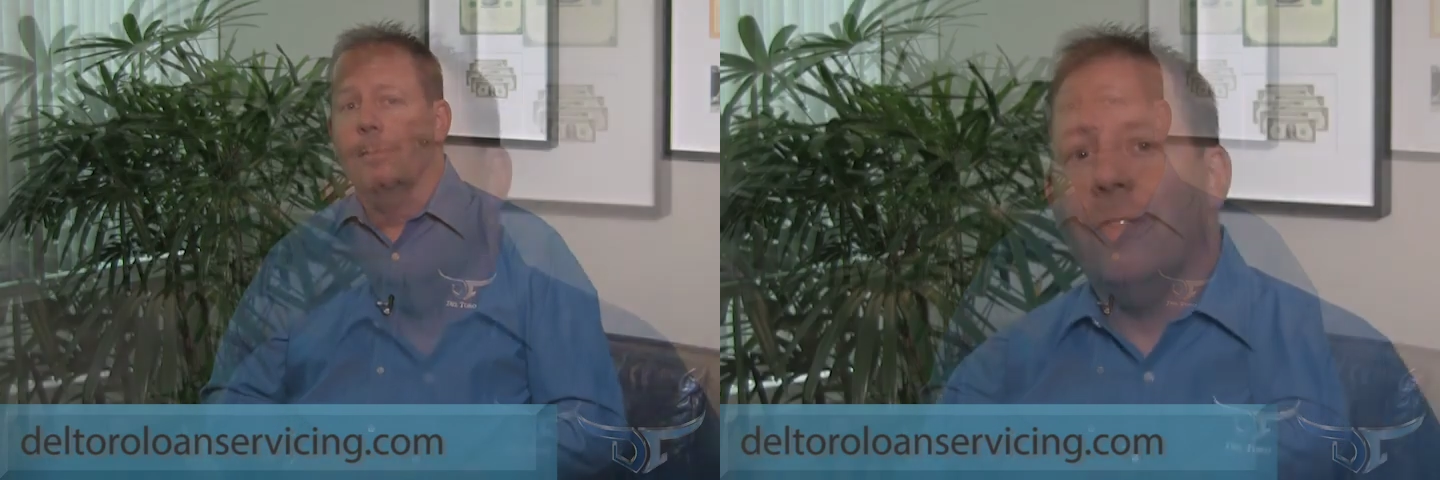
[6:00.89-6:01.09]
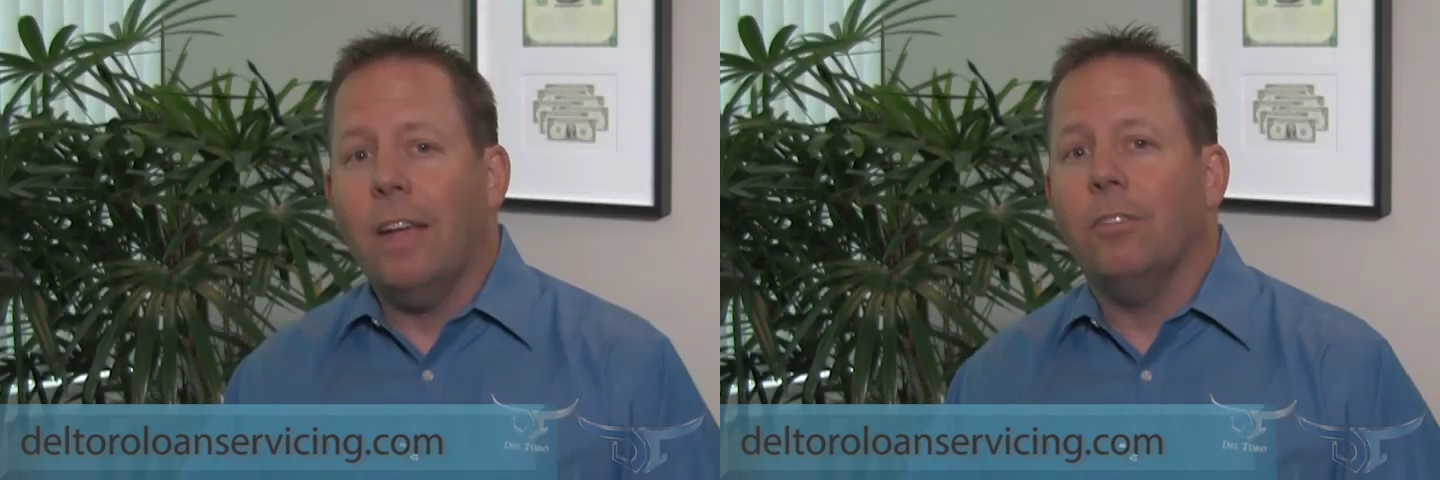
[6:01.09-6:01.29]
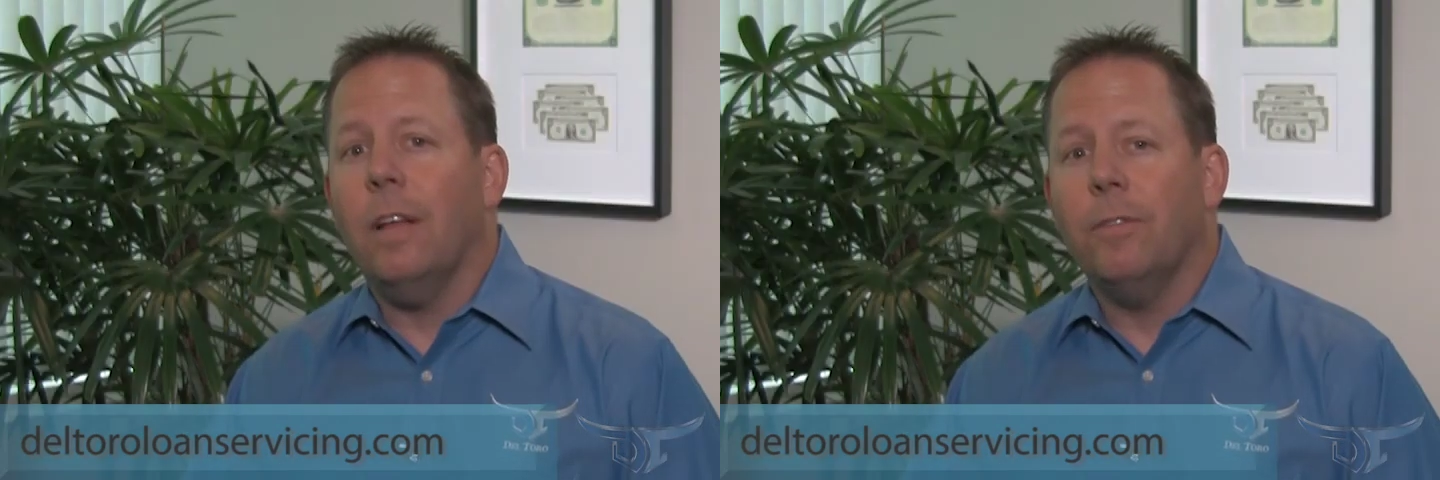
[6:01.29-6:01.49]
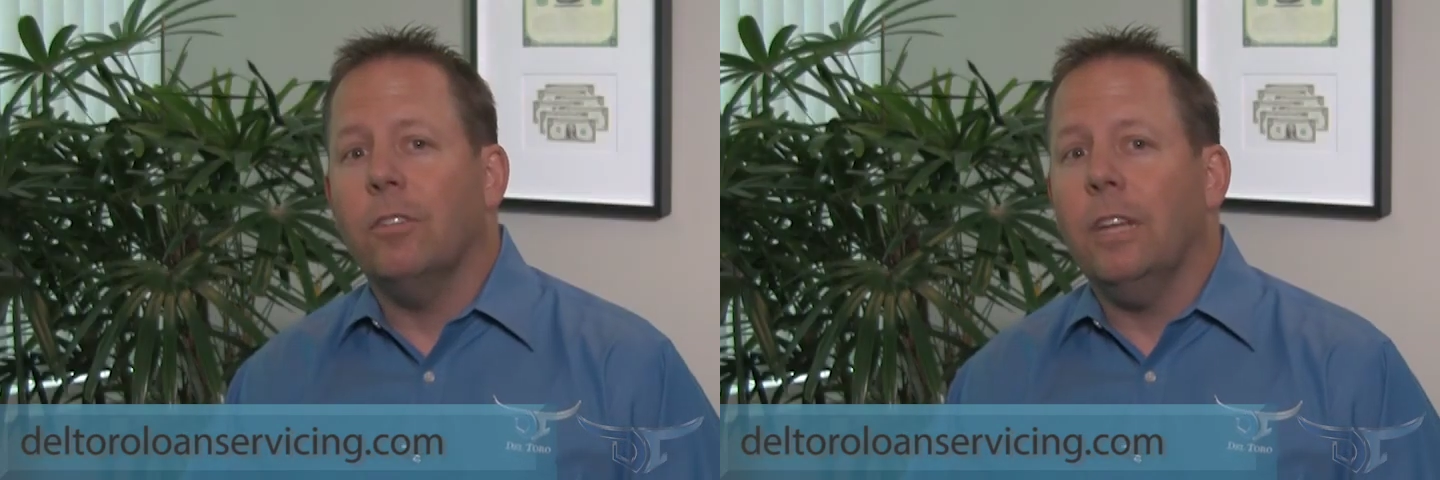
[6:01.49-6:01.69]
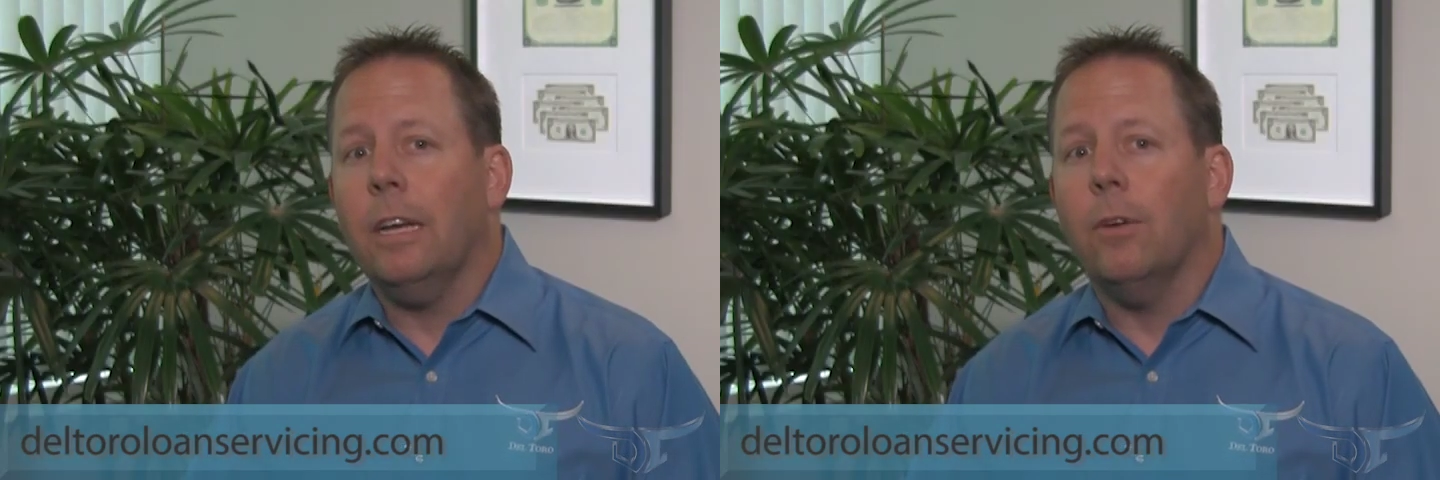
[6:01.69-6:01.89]
Thanks a lot for
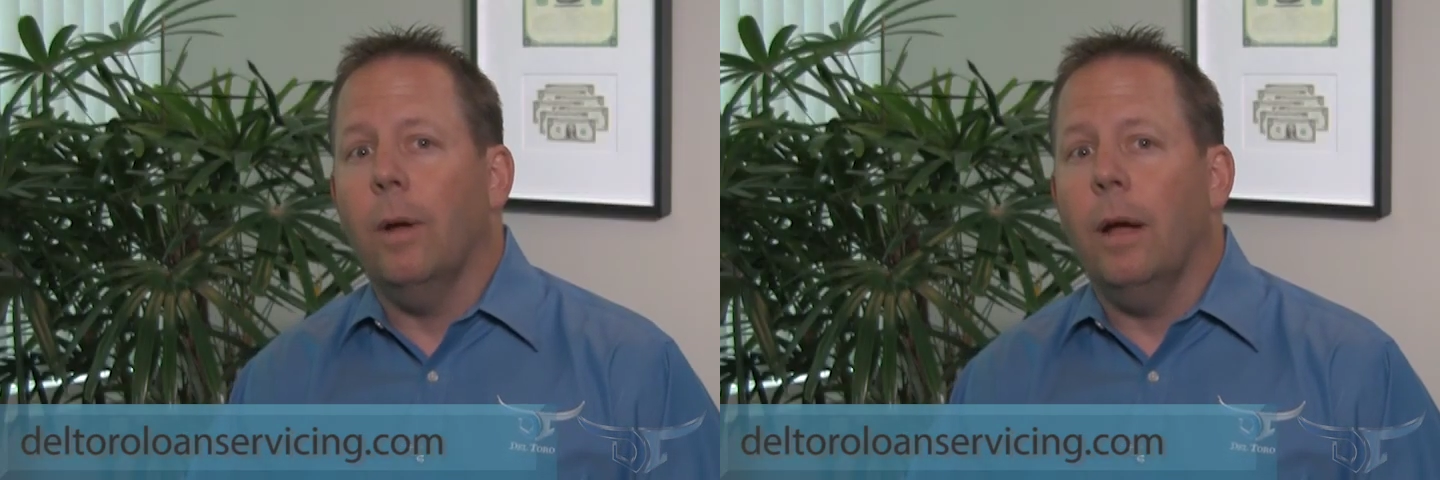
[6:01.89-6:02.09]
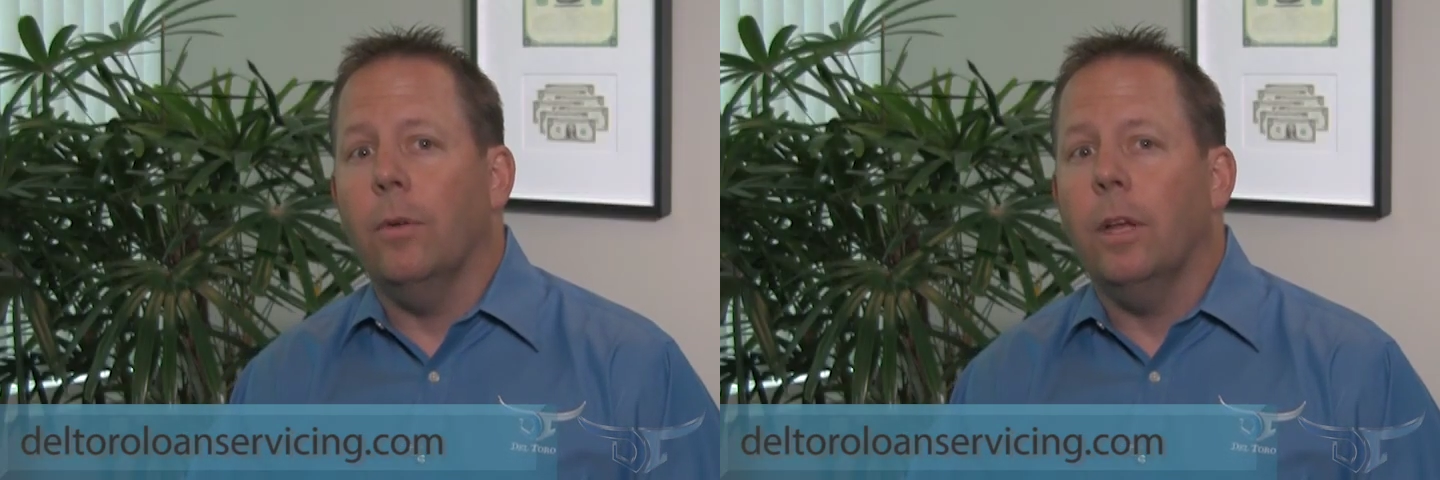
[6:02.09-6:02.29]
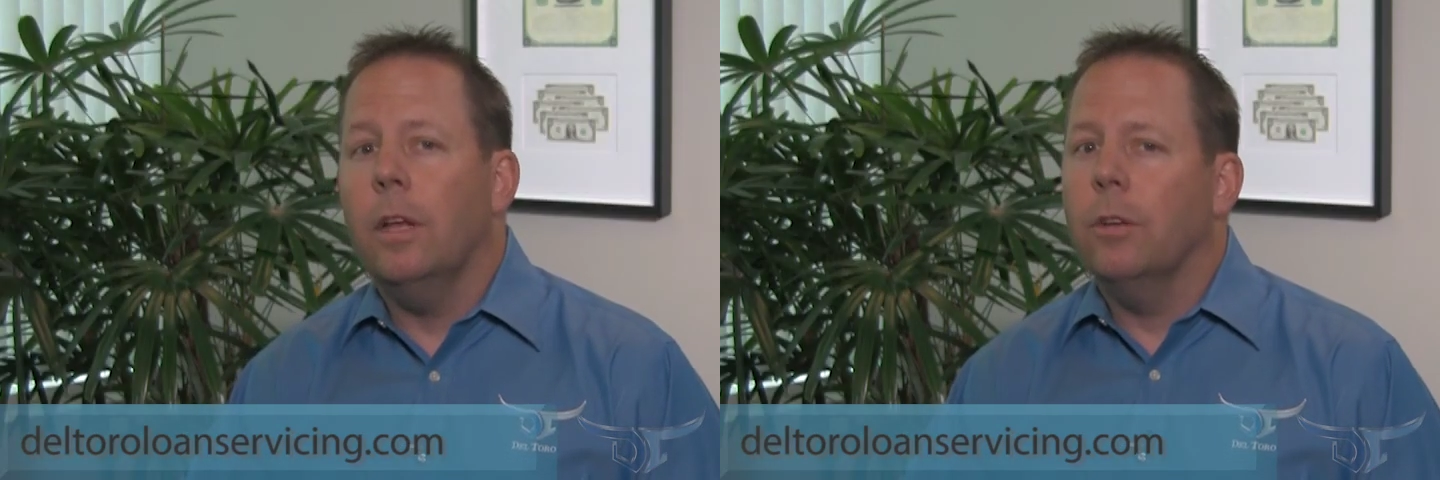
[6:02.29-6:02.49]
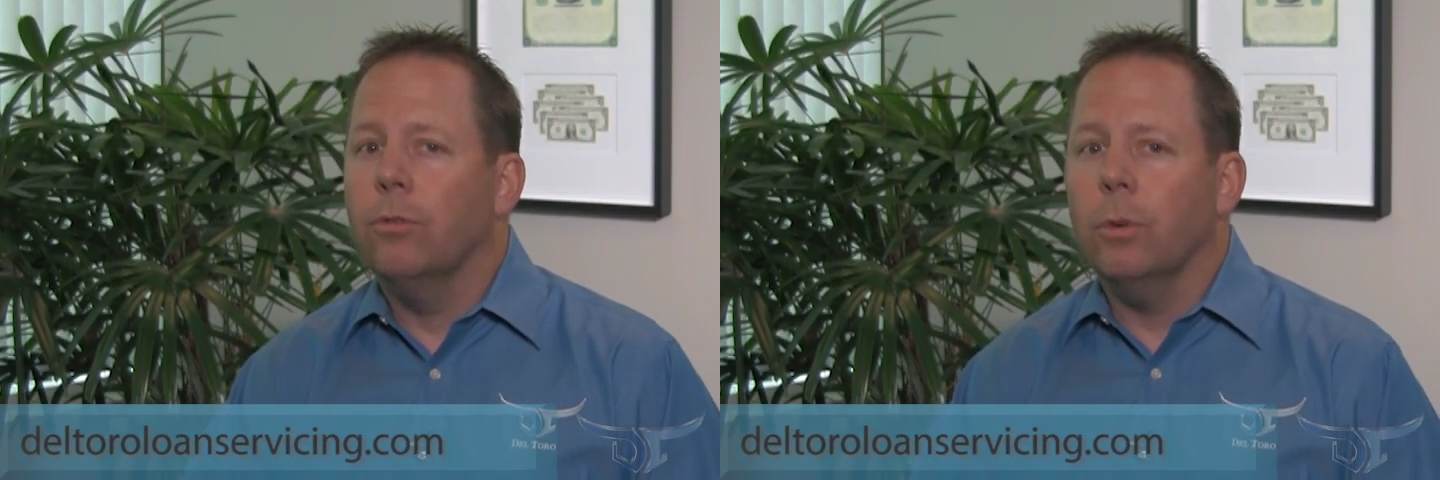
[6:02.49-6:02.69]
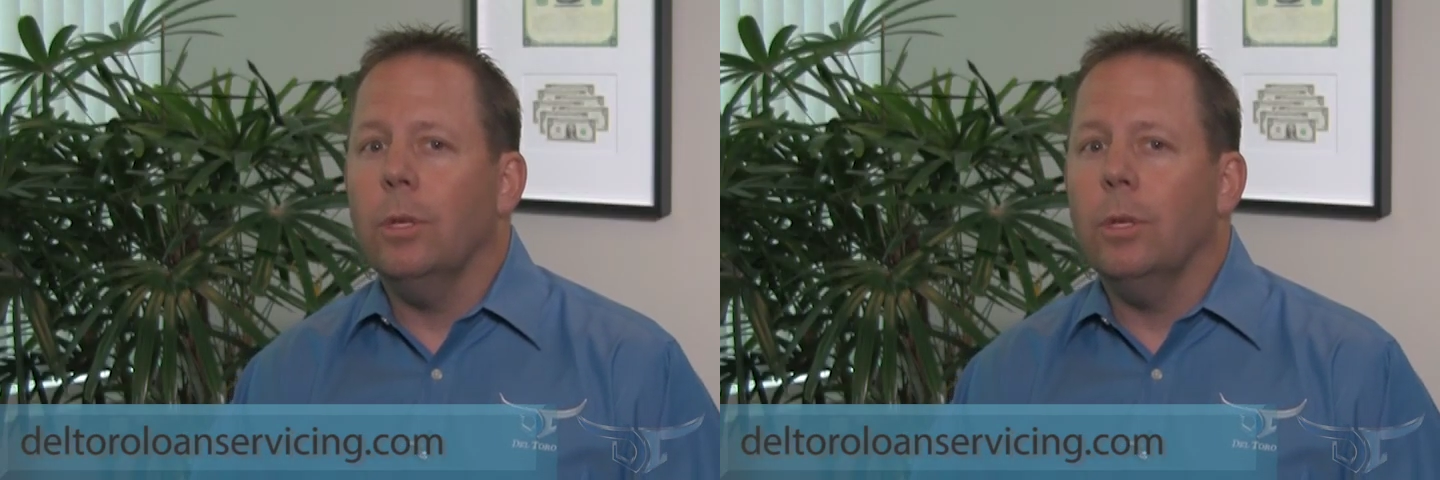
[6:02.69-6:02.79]
sticking around. Drew